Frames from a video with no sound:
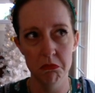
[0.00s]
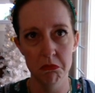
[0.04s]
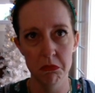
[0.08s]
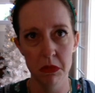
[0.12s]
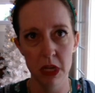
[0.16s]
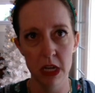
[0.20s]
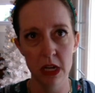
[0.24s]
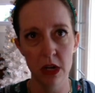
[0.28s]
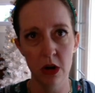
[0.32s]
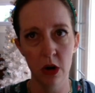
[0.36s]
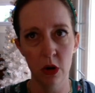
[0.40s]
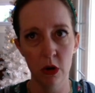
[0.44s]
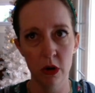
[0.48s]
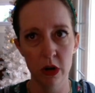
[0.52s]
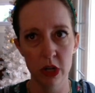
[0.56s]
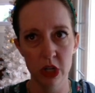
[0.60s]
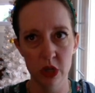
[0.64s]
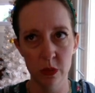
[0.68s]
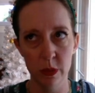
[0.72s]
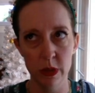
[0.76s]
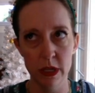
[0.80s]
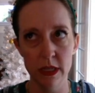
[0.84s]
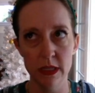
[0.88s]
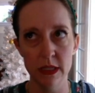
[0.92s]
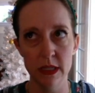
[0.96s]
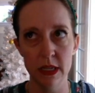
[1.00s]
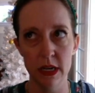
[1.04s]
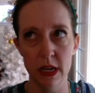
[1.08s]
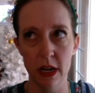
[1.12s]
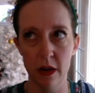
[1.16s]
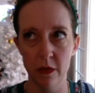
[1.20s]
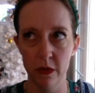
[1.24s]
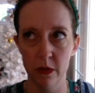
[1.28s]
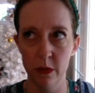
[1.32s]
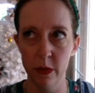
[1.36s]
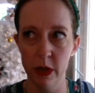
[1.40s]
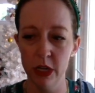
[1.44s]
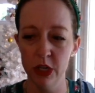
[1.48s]
encouragements and
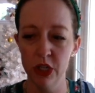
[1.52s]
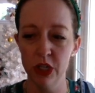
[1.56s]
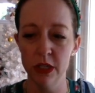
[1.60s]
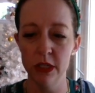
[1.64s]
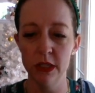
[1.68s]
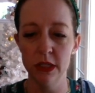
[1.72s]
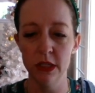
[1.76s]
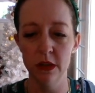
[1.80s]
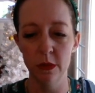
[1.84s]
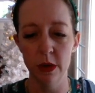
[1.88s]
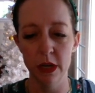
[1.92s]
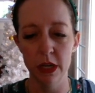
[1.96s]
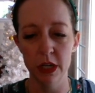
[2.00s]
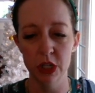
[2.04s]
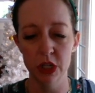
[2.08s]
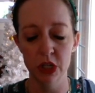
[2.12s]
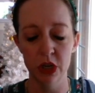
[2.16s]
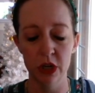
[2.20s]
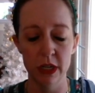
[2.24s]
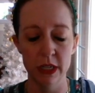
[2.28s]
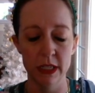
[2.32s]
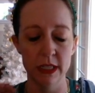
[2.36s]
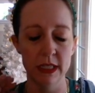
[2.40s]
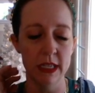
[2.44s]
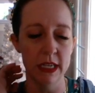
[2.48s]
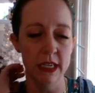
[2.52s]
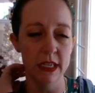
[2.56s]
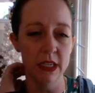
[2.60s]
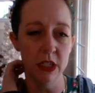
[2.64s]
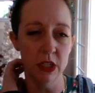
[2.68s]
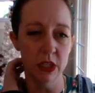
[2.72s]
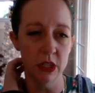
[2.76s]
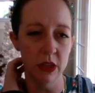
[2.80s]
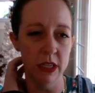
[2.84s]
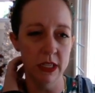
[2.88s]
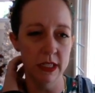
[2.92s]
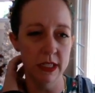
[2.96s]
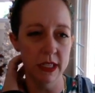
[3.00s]
affirmations and reassurance
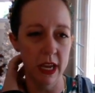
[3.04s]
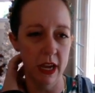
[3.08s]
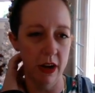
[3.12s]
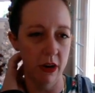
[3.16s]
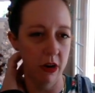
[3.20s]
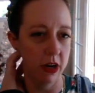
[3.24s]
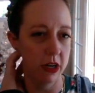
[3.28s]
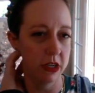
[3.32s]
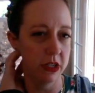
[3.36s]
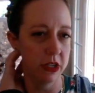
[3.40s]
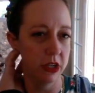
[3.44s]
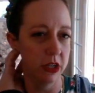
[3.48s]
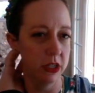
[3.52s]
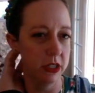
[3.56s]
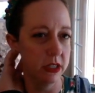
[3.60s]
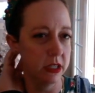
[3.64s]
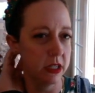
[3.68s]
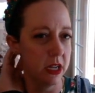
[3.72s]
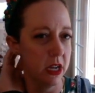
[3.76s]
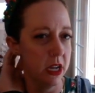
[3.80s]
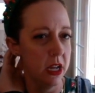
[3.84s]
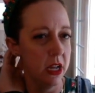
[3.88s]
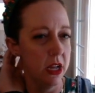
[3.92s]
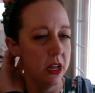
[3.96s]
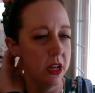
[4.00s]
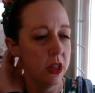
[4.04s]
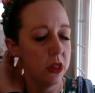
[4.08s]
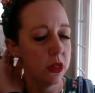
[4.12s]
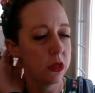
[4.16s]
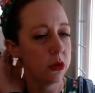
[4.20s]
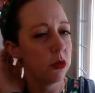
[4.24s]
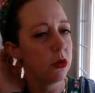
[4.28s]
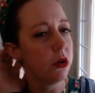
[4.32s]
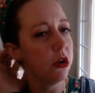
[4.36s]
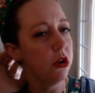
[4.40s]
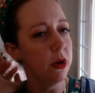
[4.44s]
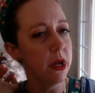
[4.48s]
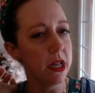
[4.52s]
into these characters
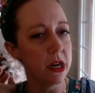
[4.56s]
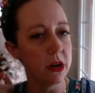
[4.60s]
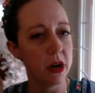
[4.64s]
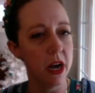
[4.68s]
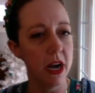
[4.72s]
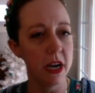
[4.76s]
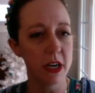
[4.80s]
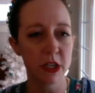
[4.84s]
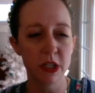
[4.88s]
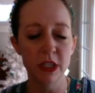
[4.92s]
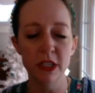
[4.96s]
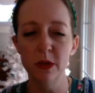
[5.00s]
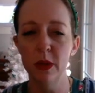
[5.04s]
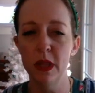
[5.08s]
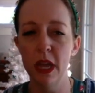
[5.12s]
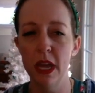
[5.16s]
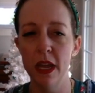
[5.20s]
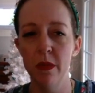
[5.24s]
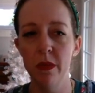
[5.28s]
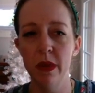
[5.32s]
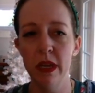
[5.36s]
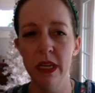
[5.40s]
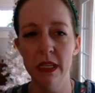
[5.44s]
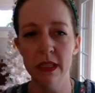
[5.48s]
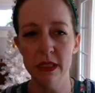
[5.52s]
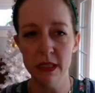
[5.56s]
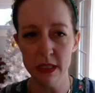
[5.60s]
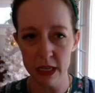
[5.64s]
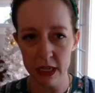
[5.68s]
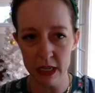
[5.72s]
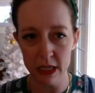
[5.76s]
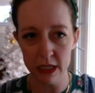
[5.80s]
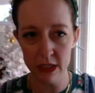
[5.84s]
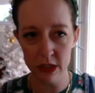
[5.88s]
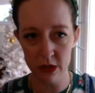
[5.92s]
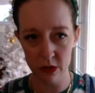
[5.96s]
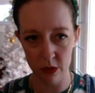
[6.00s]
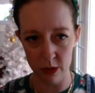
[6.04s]
through interactions with
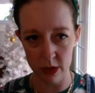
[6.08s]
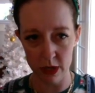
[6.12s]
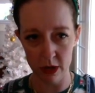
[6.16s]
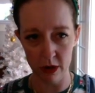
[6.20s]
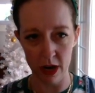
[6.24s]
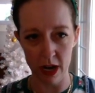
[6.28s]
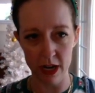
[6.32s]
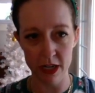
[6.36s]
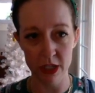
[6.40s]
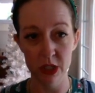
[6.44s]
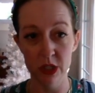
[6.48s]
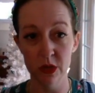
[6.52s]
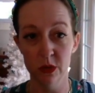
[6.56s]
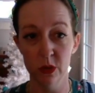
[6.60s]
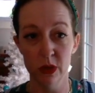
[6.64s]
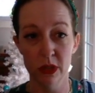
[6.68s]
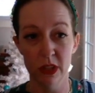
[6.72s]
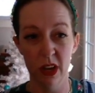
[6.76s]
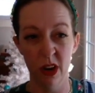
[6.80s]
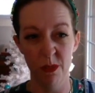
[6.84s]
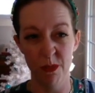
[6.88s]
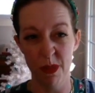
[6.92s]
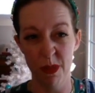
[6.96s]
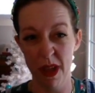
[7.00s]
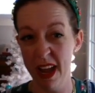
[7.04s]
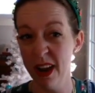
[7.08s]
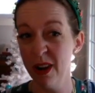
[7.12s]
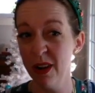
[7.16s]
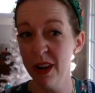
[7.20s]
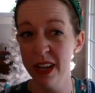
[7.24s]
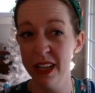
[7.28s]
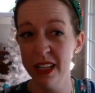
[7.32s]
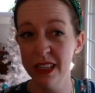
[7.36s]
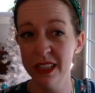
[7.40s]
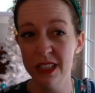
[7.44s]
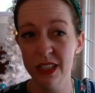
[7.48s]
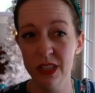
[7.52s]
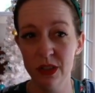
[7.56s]
NPCs, through interactions with their
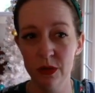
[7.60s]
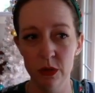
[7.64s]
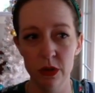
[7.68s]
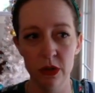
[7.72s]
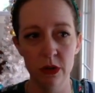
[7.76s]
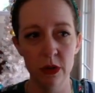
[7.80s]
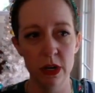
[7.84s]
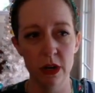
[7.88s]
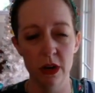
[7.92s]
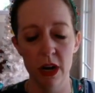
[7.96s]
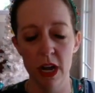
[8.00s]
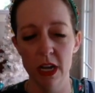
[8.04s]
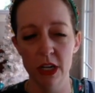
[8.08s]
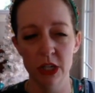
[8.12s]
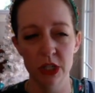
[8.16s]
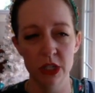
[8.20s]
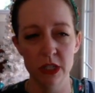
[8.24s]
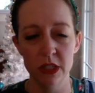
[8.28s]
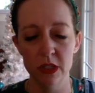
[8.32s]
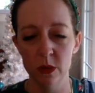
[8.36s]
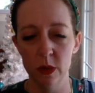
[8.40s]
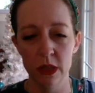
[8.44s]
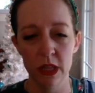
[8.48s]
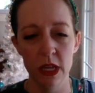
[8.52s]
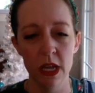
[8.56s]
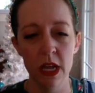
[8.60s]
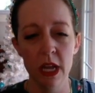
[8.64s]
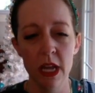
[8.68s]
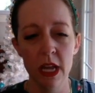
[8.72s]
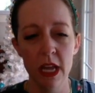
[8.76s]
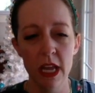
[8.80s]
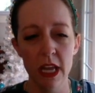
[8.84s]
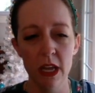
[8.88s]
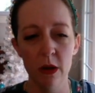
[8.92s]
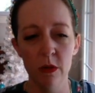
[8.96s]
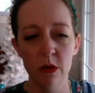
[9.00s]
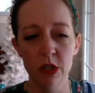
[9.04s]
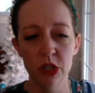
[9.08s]
parents, through interactions with,
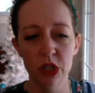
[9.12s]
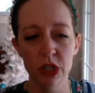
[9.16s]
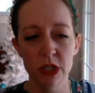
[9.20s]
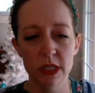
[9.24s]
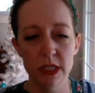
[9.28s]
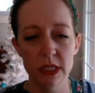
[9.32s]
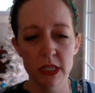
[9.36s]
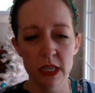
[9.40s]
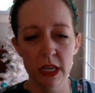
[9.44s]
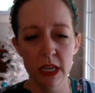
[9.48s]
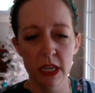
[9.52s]
it was just